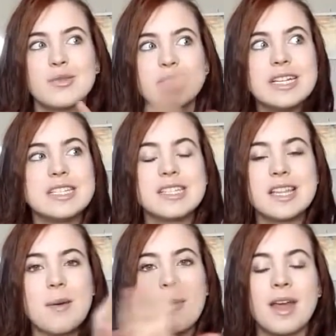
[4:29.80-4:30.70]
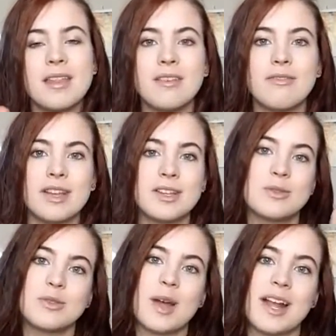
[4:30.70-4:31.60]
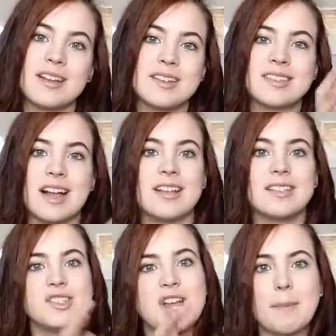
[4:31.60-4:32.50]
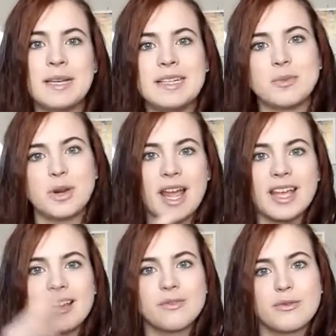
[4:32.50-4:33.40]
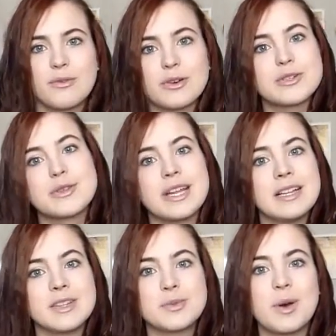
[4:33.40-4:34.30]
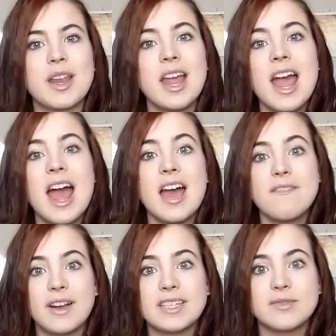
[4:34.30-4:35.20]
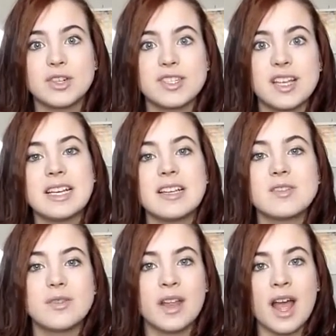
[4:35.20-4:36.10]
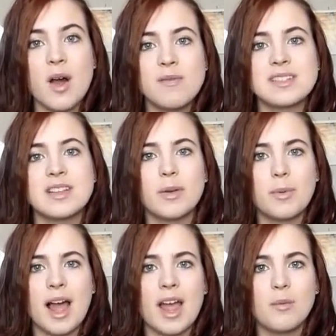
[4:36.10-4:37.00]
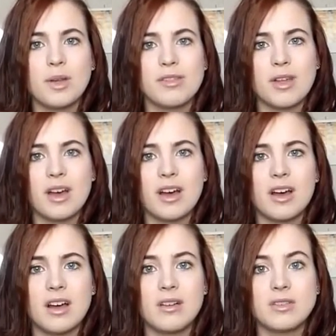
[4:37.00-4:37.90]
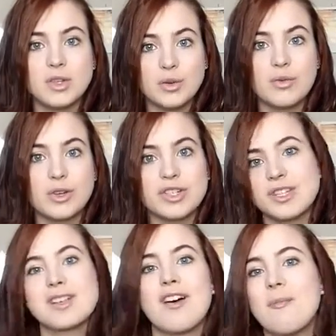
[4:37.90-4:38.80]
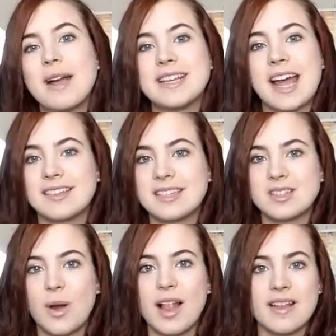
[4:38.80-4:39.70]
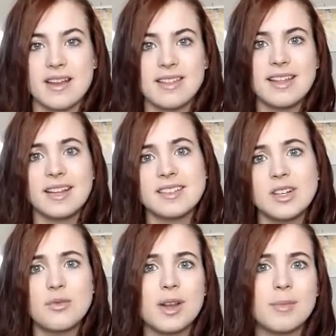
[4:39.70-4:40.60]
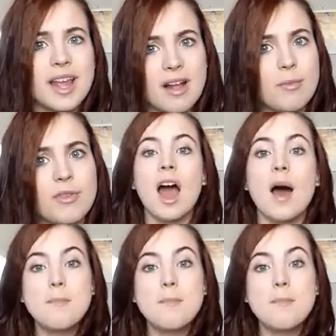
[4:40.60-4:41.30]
read them, and if I don't quite understand the Japanese one, I can refer to the English one and vice versa. So then I obviously reply with two versions of my text as well, and I think that's incredibly helpful.